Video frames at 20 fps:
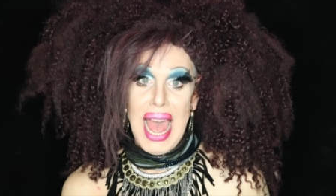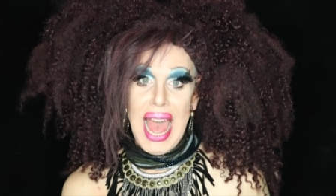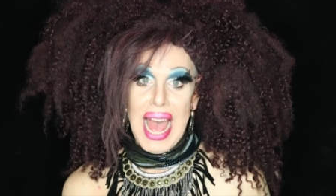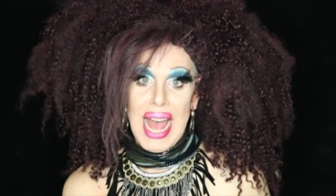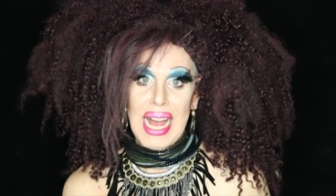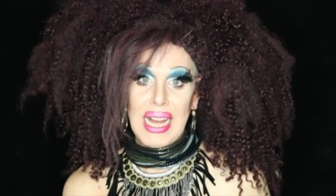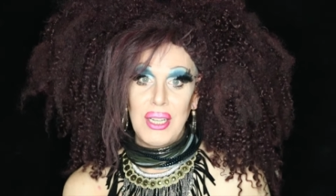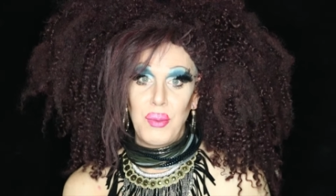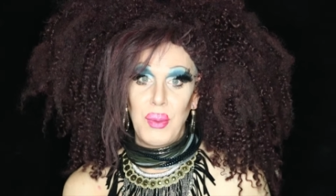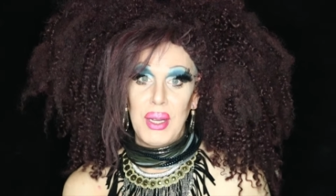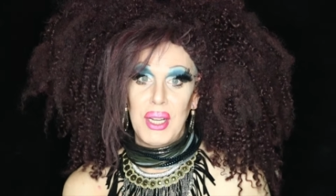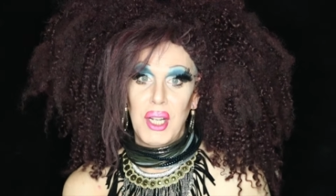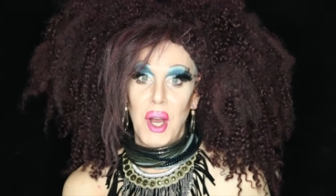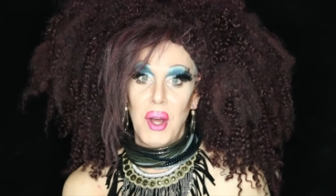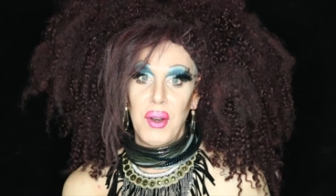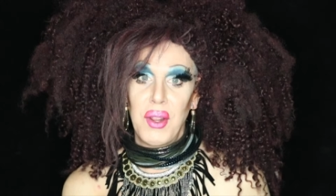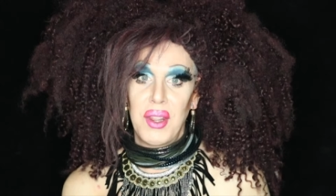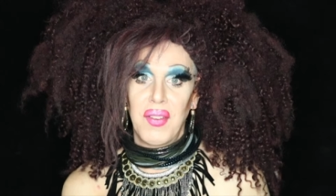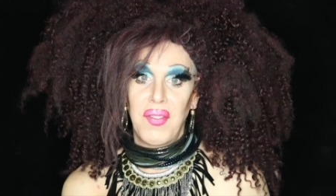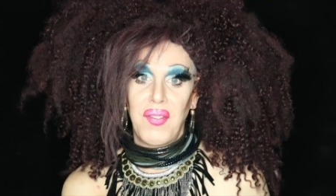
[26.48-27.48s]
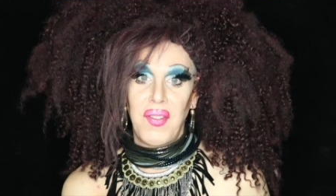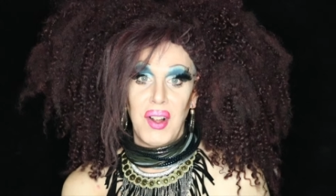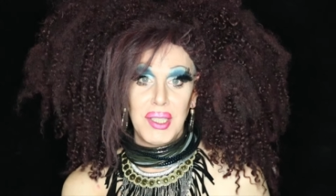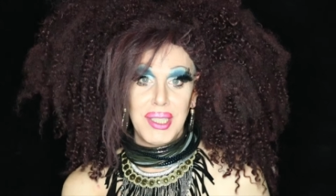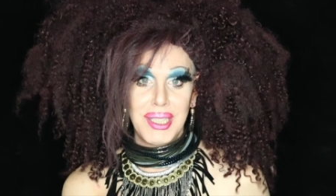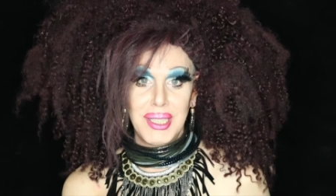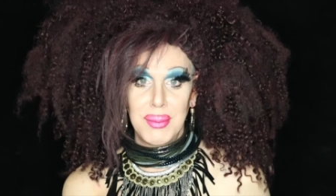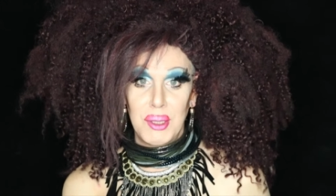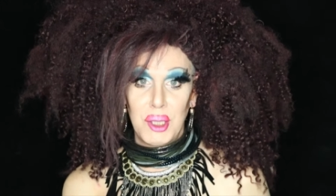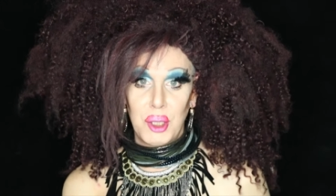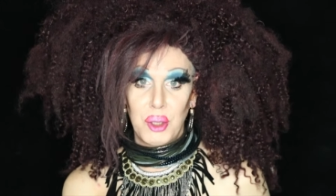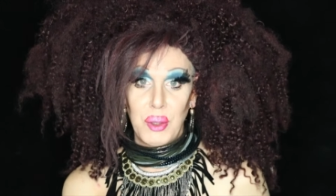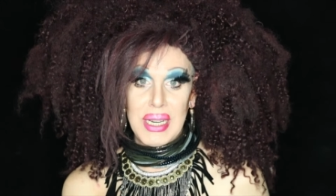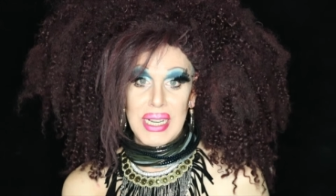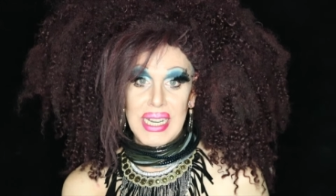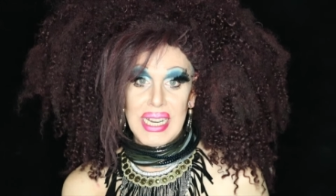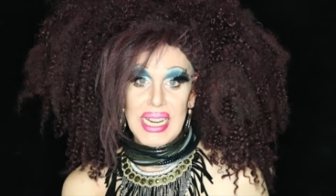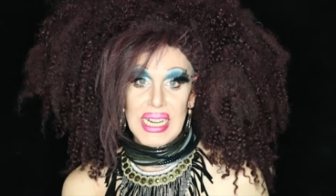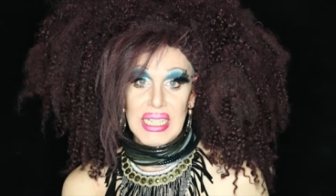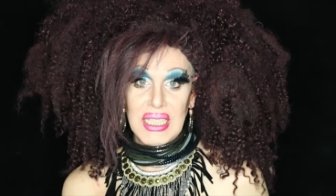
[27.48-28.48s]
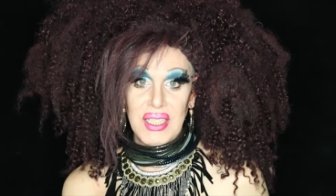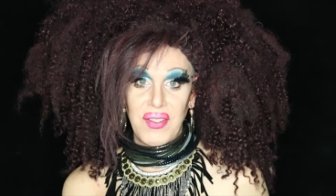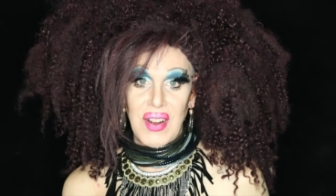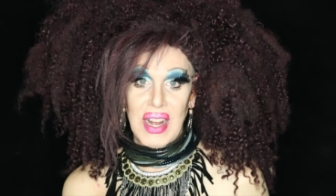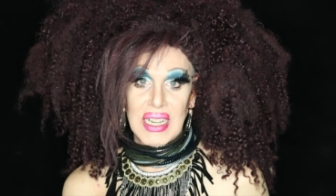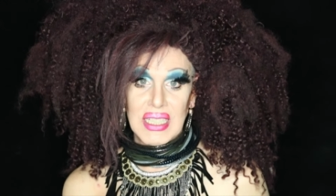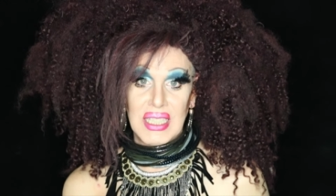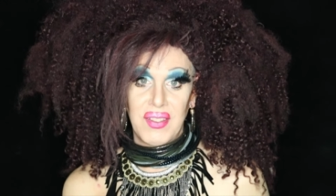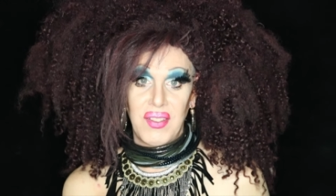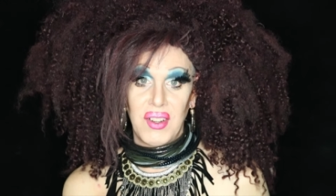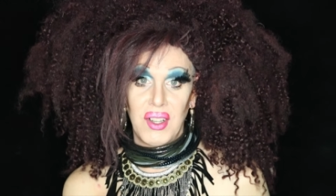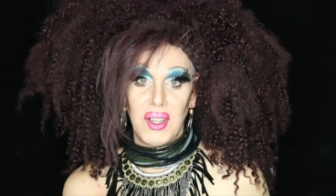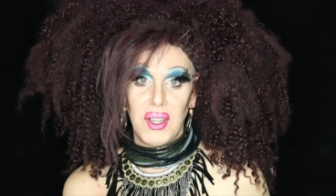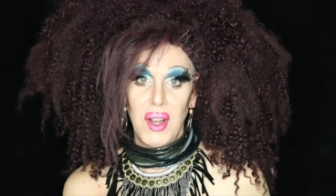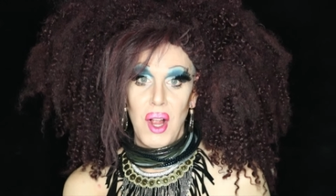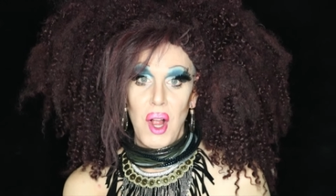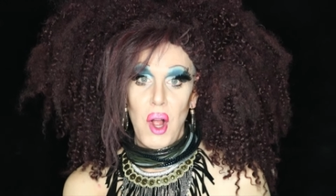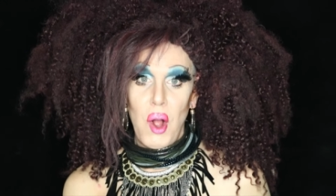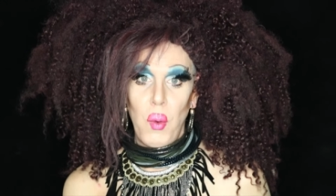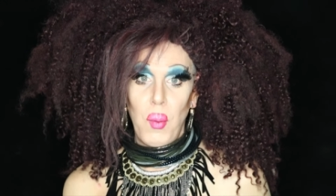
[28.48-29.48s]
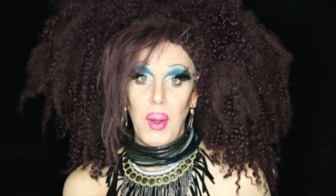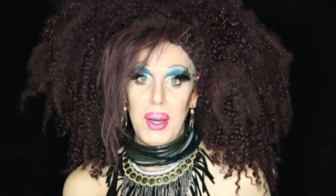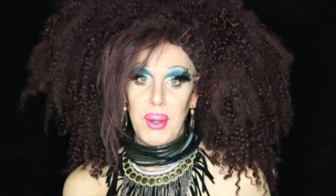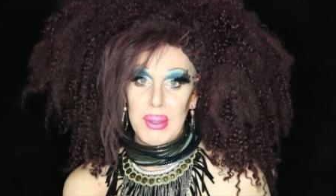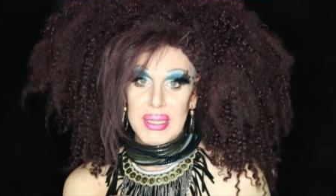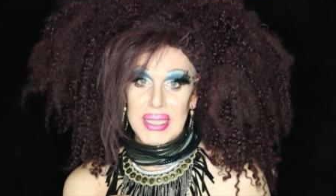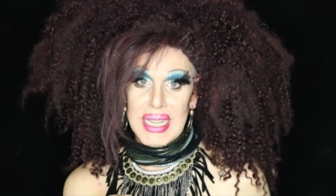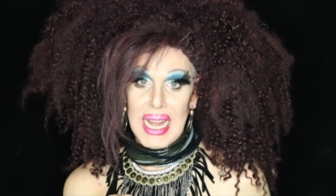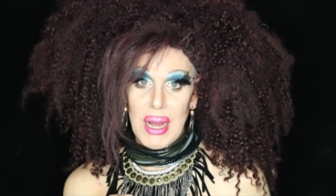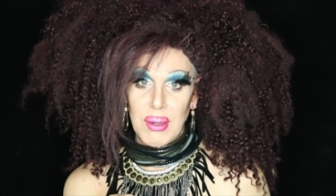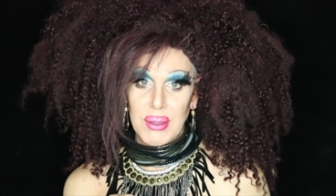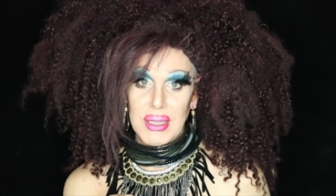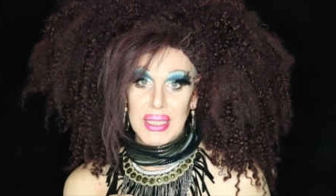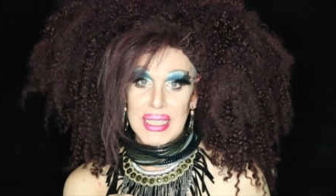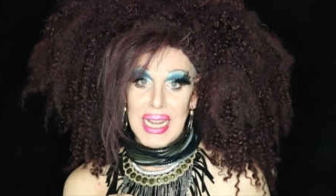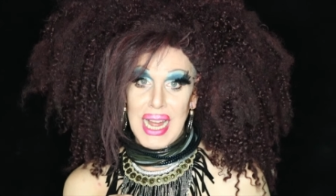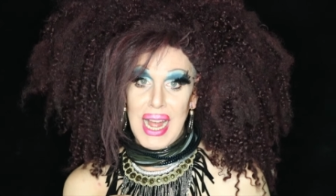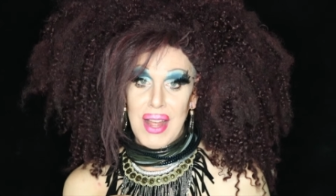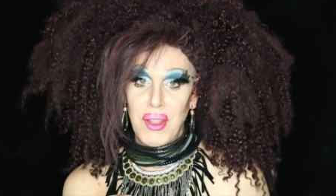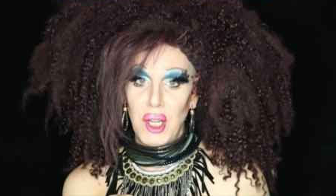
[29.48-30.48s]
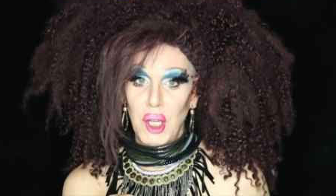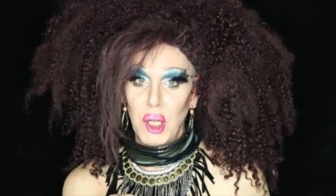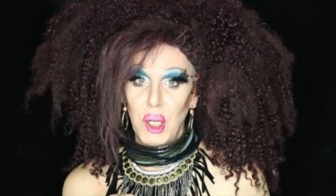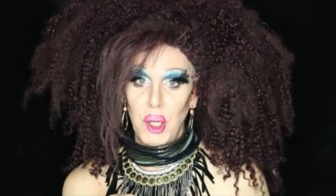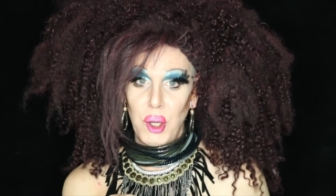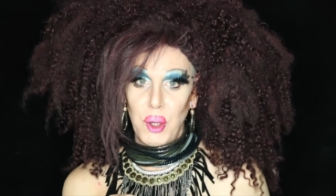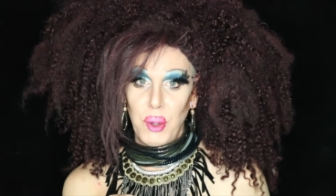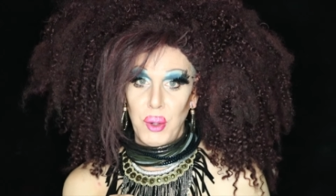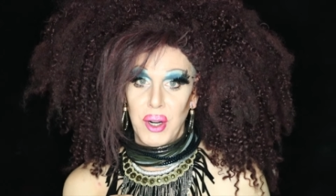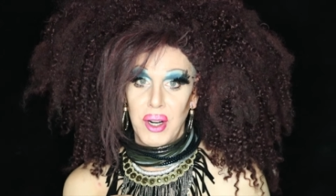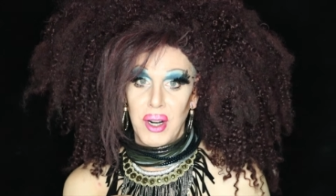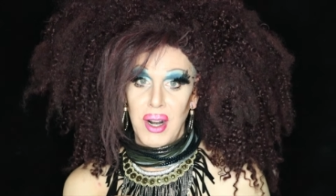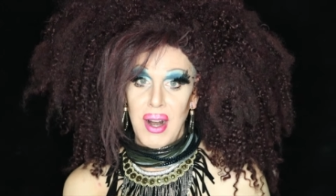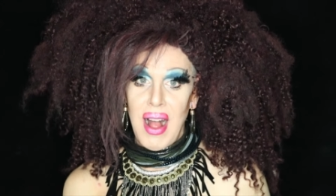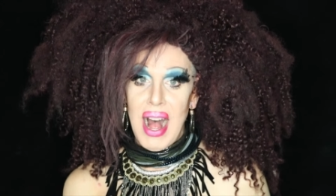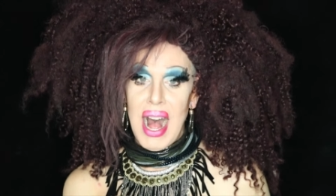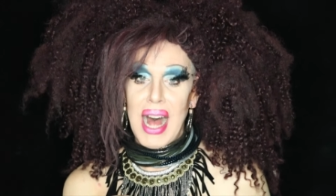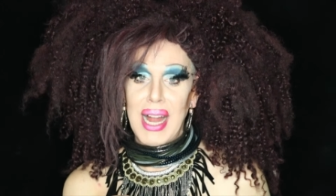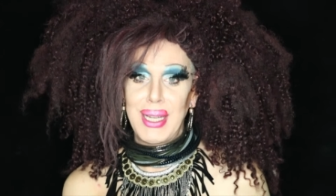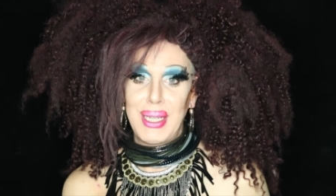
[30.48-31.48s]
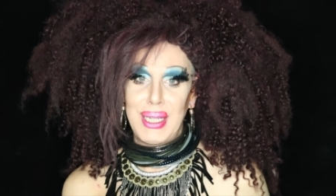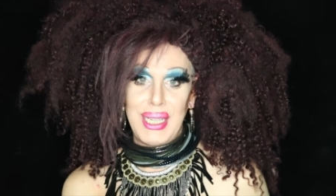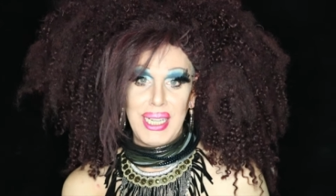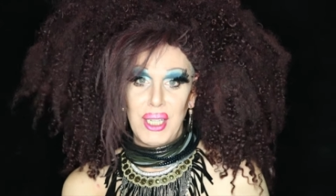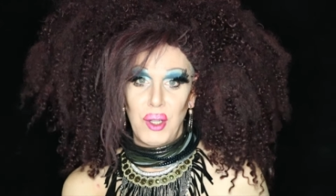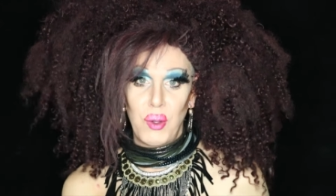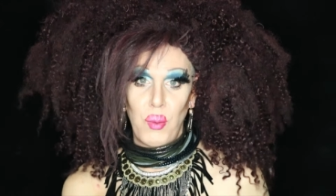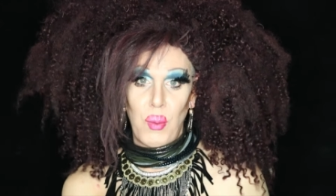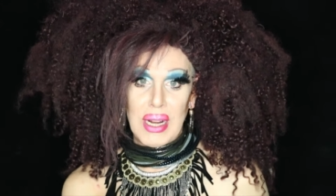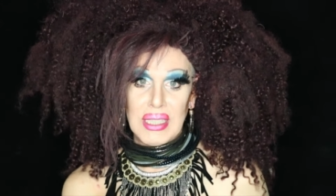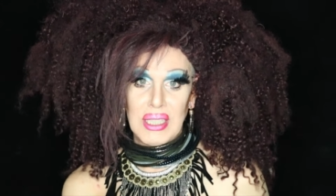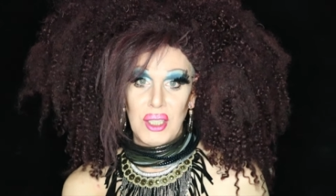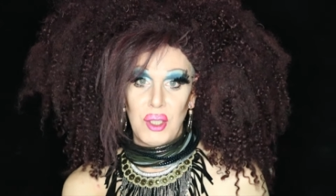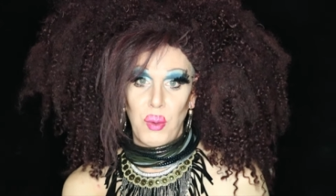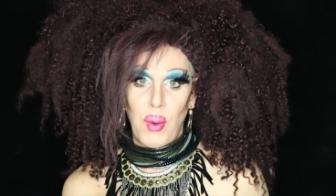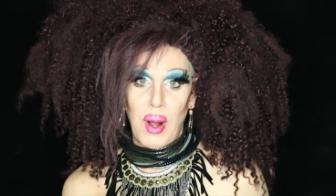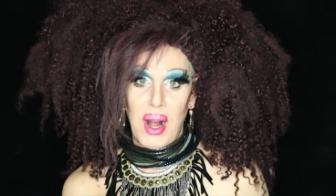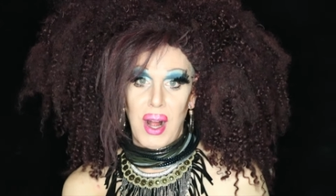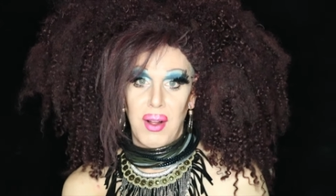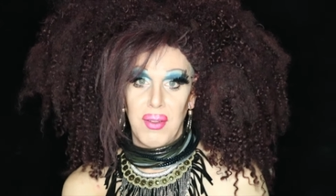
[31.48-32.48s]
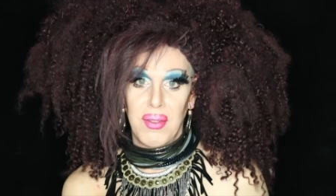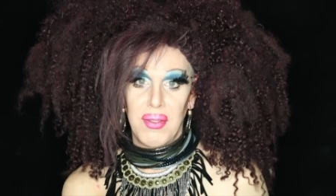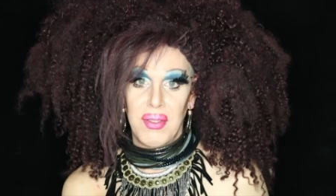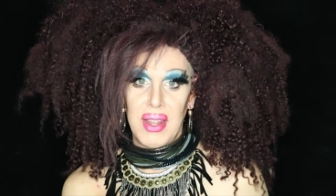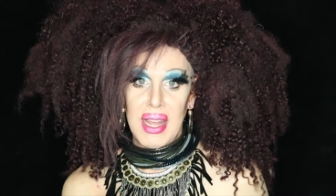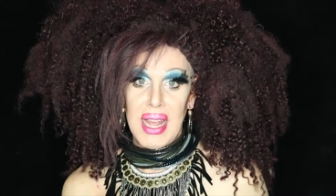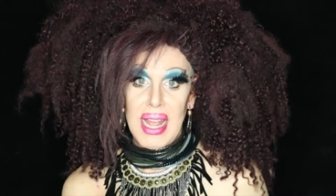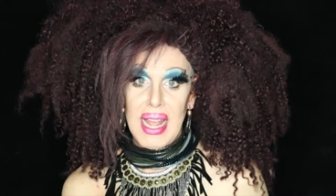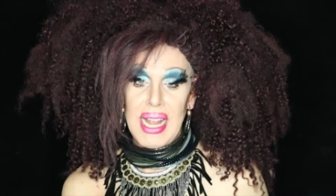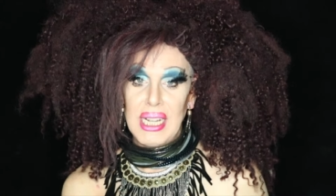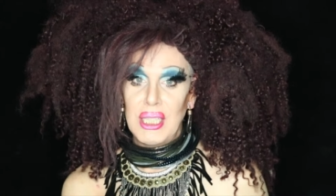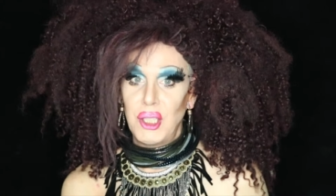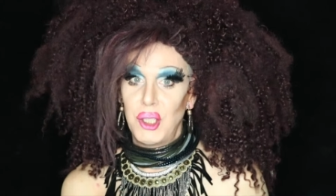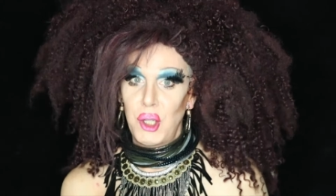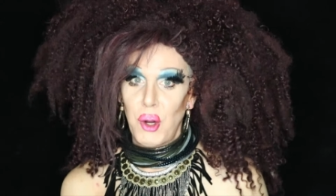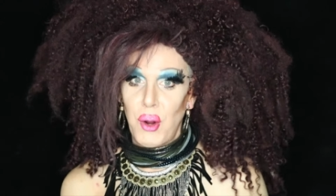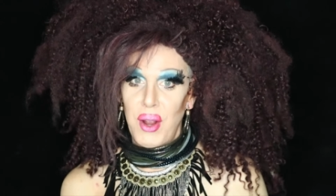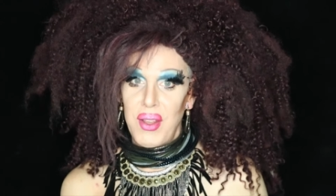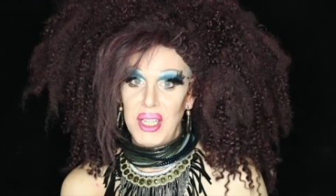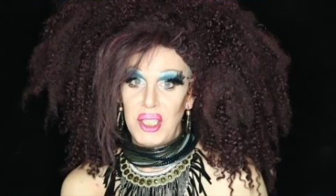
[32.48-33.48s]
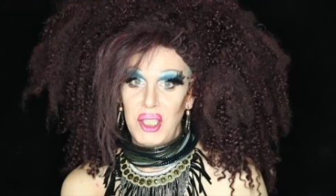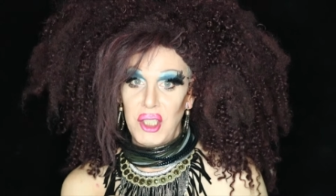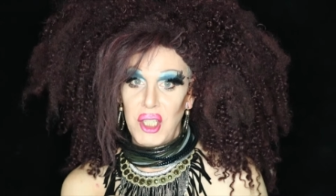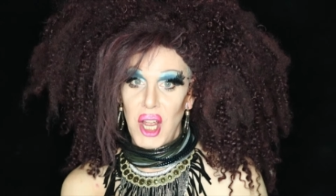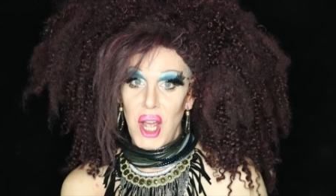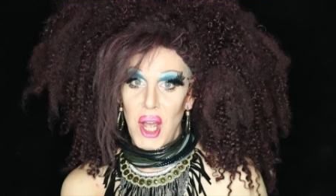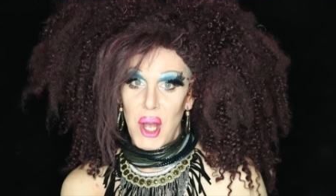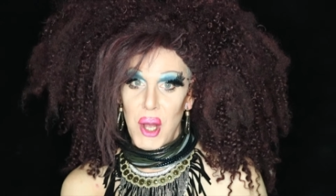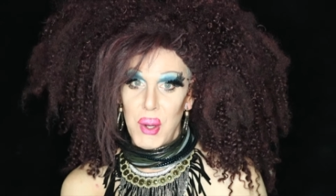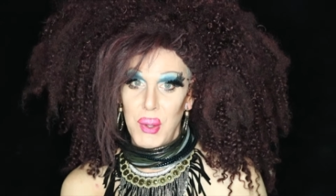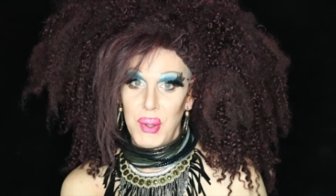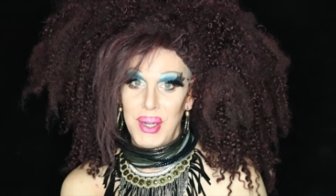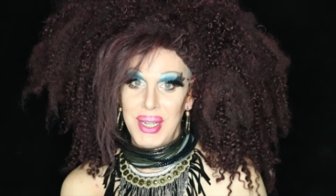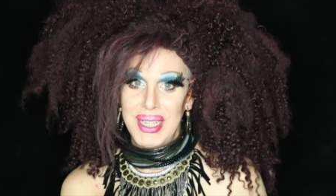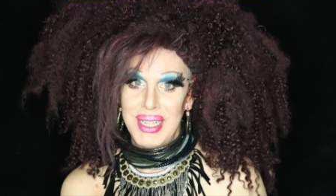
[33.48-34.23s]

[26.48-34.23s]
And we go to the Folsom Street East Festival when it was outside the Lure on Little West 12th. Enjoy the show!